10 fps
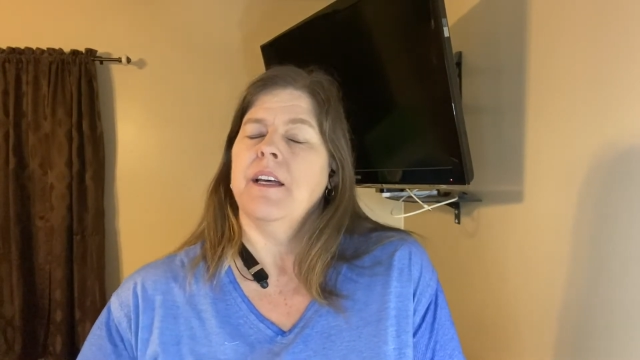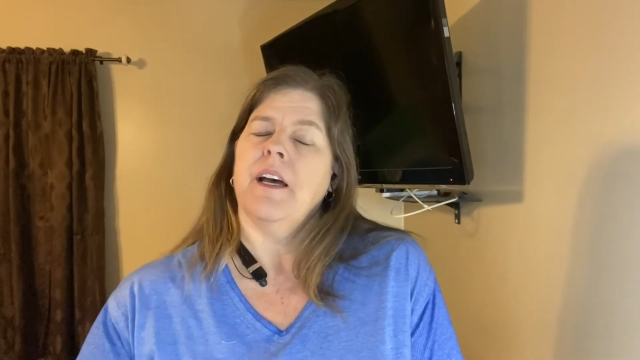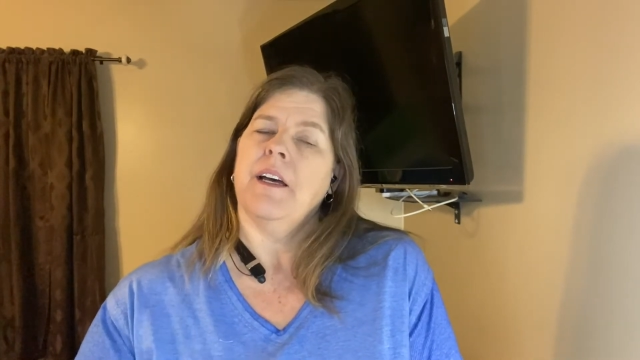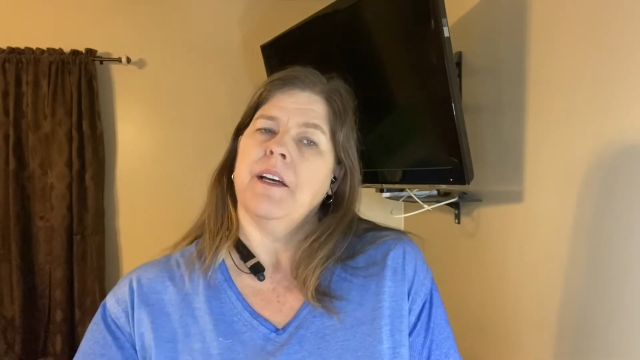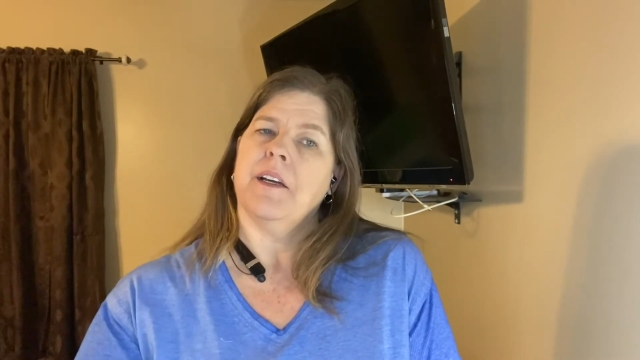
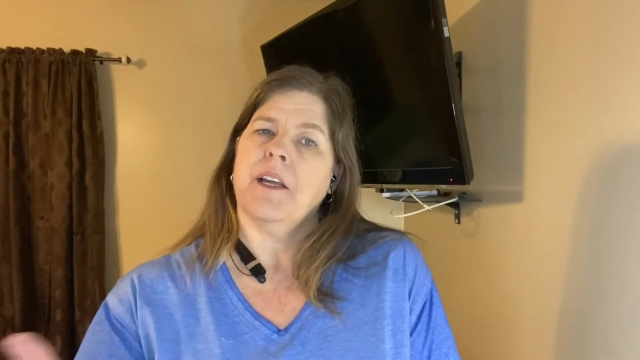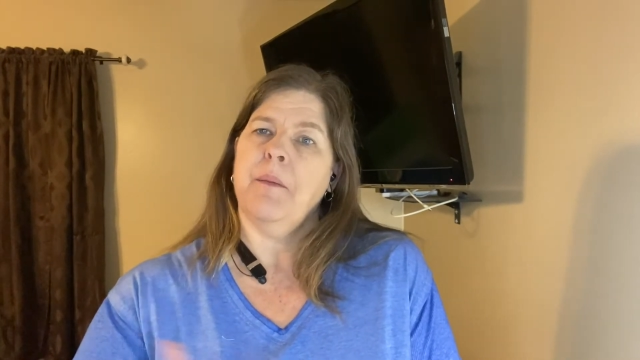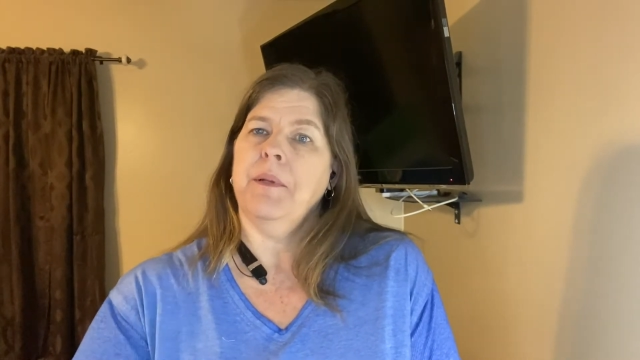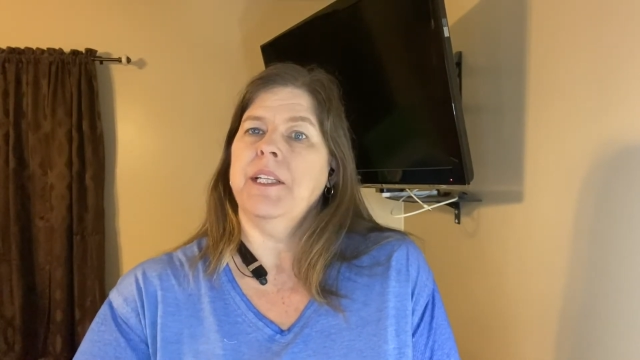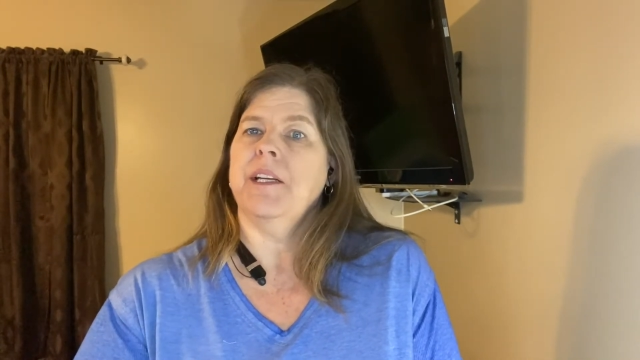A
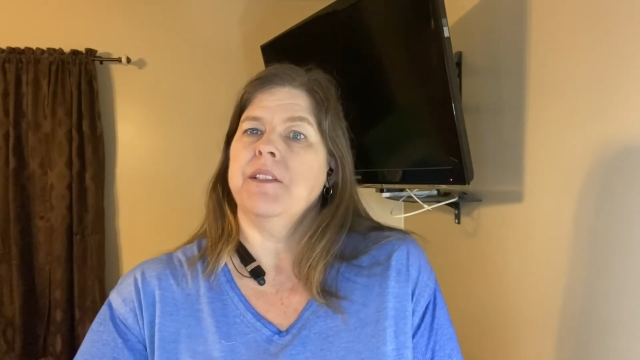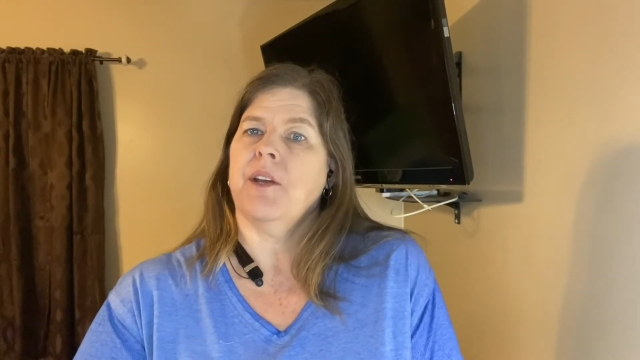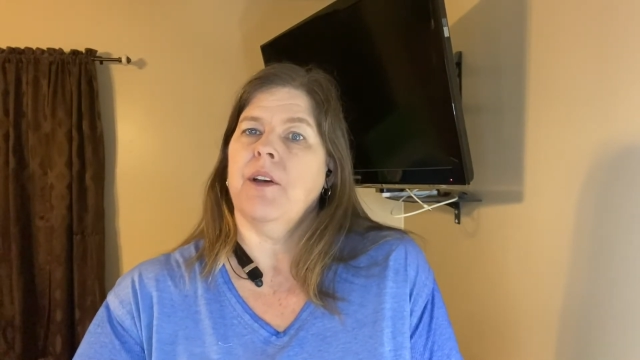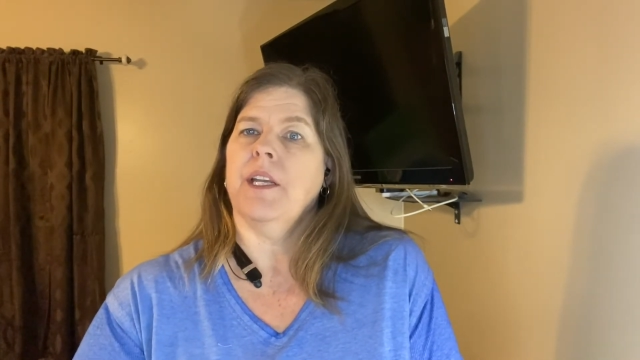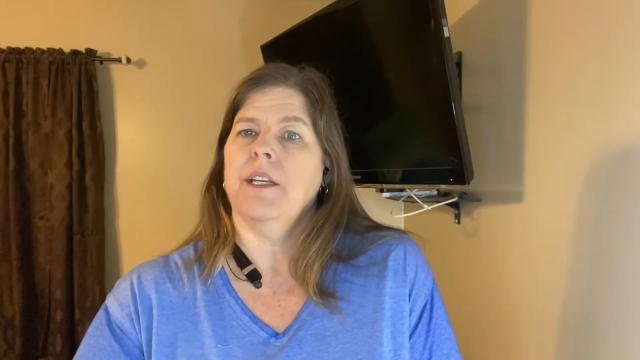couple days
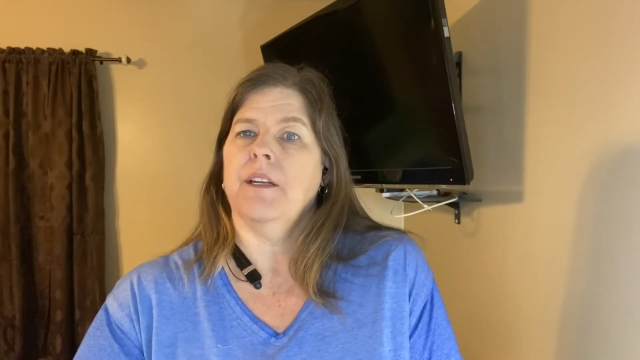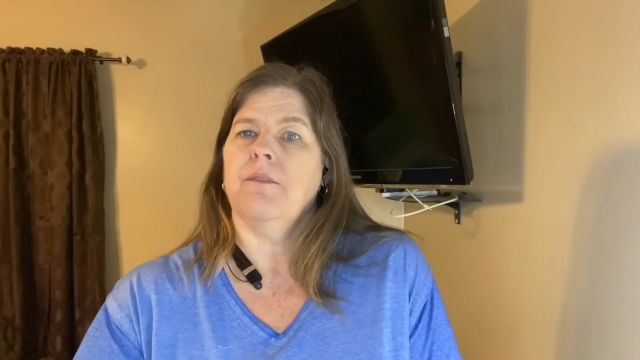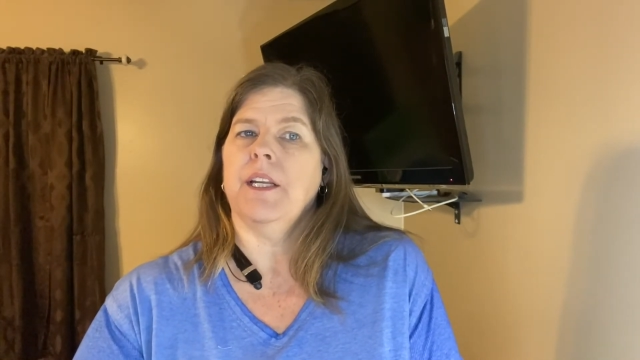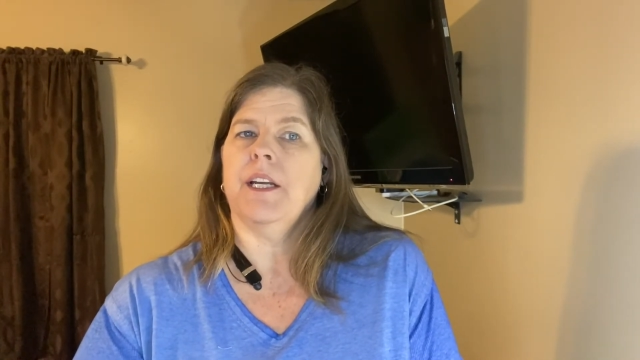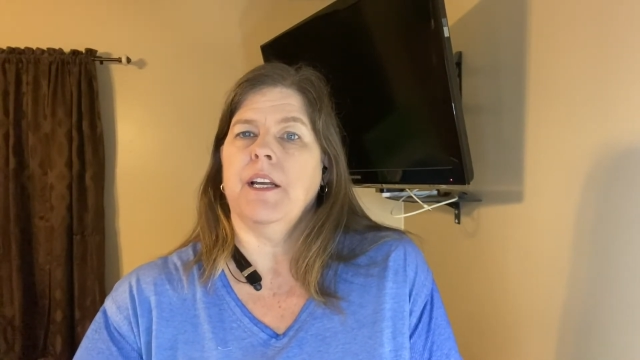ago, I did a
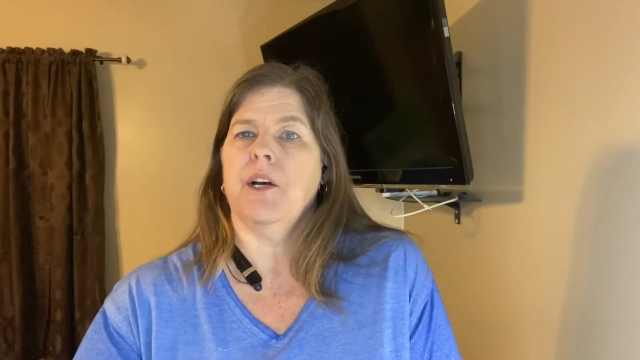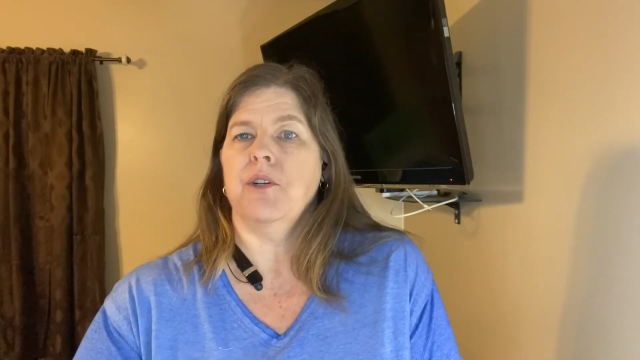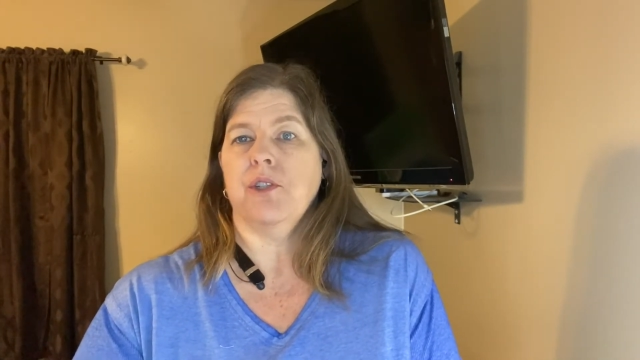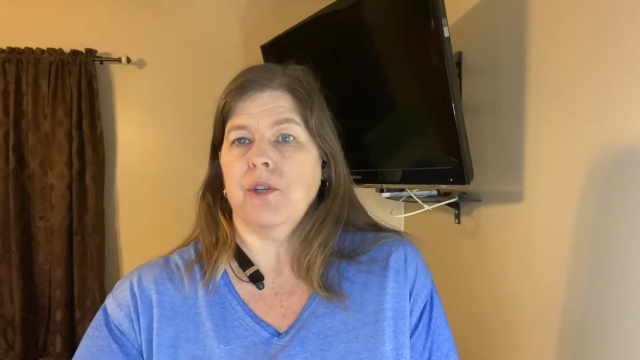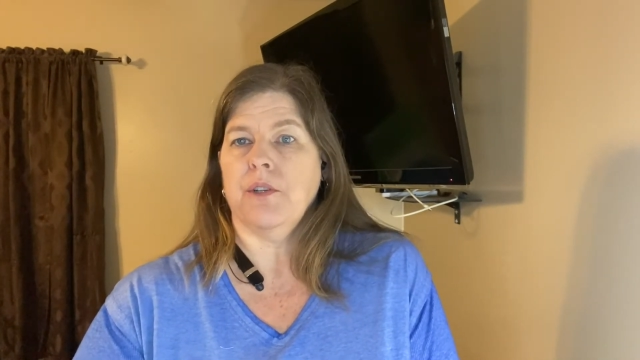
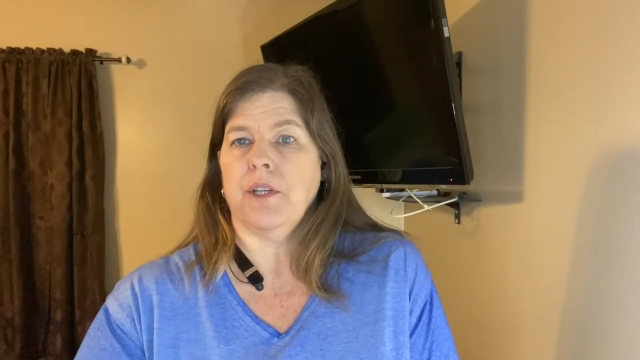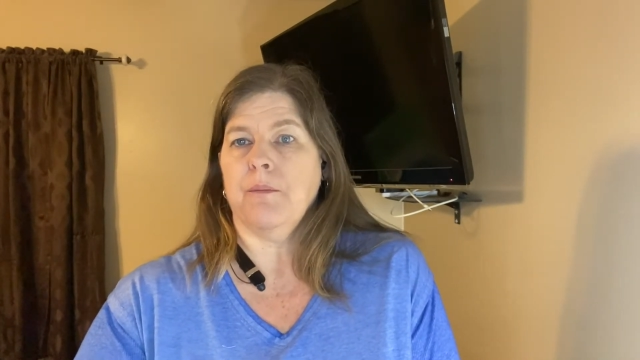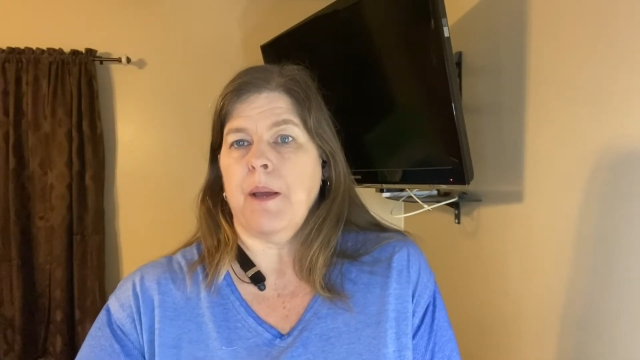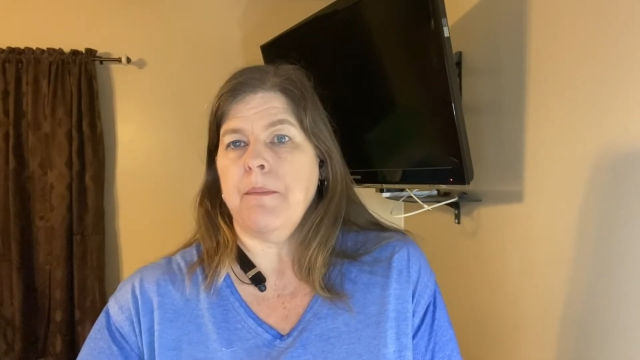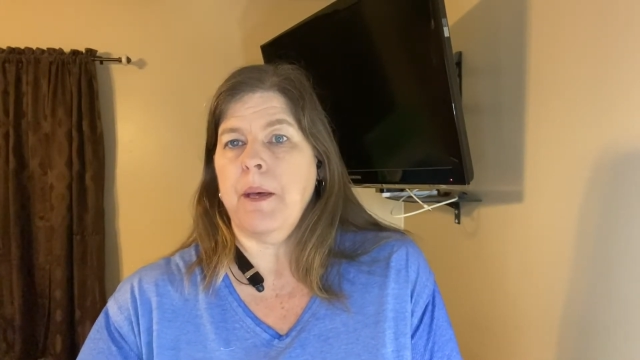video showing you
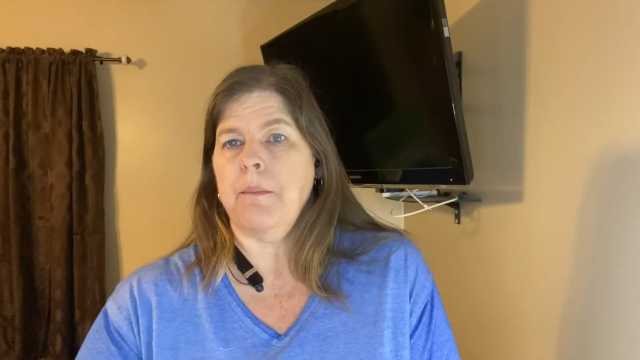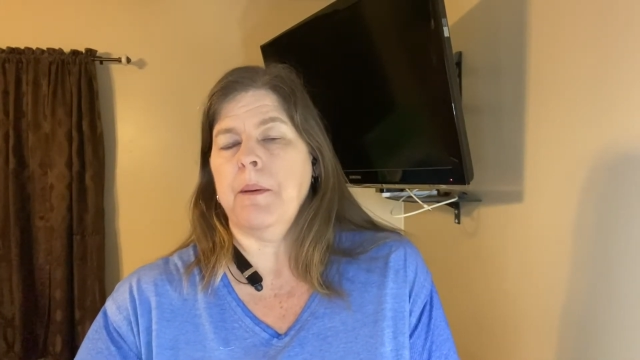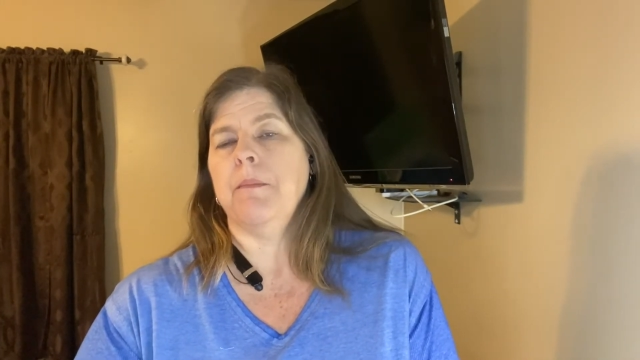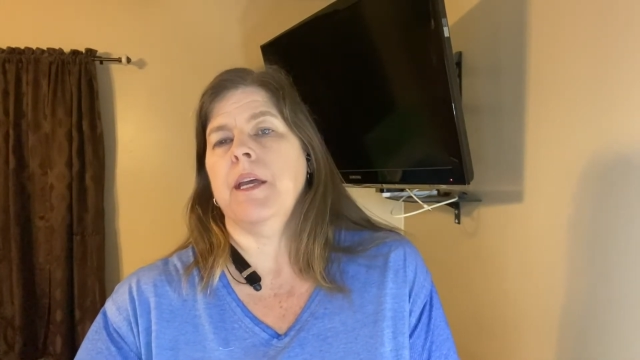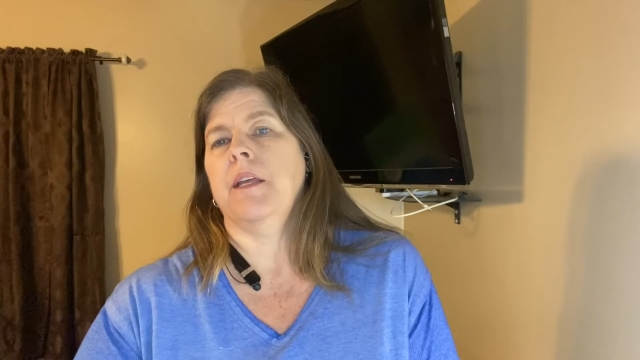my
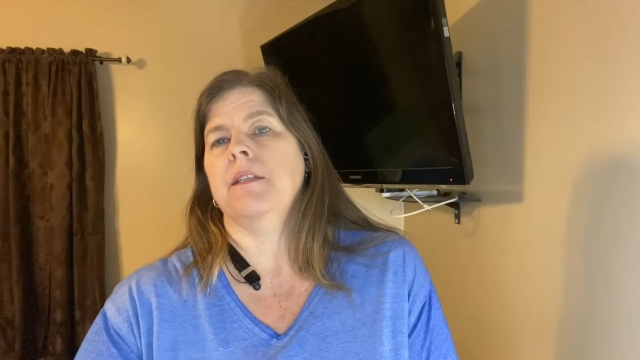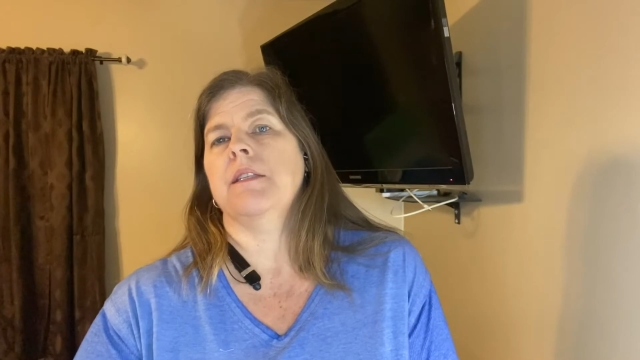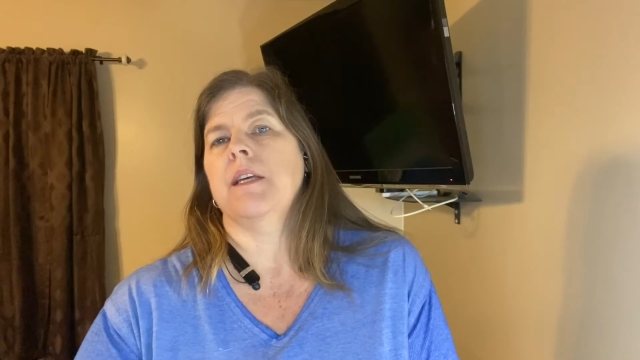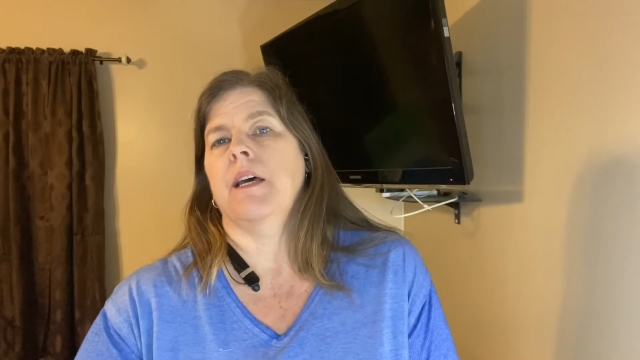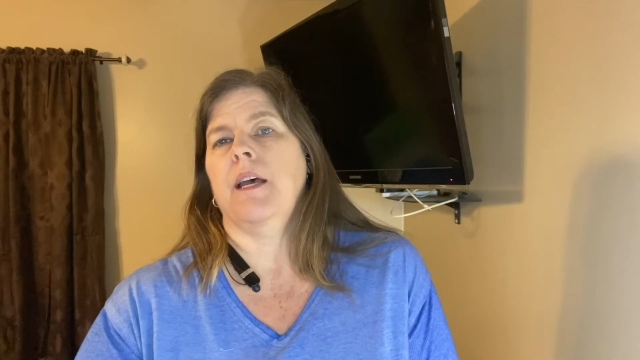puppy pen
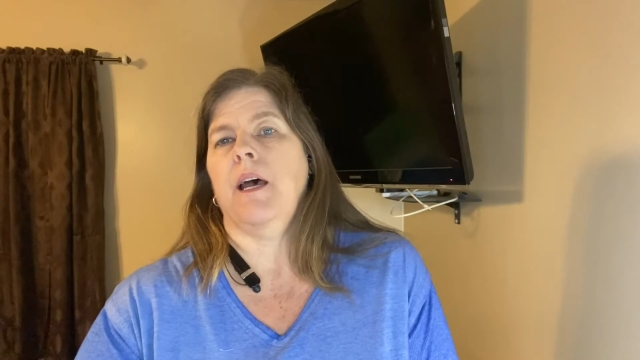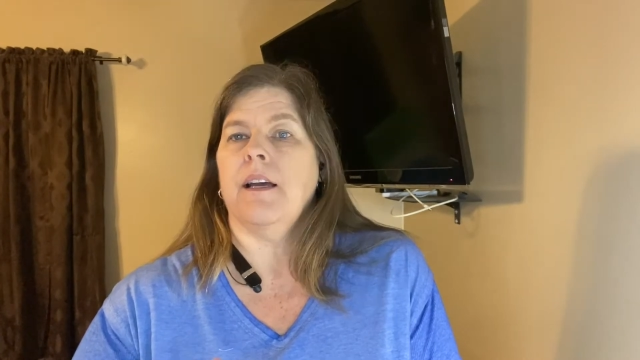setup.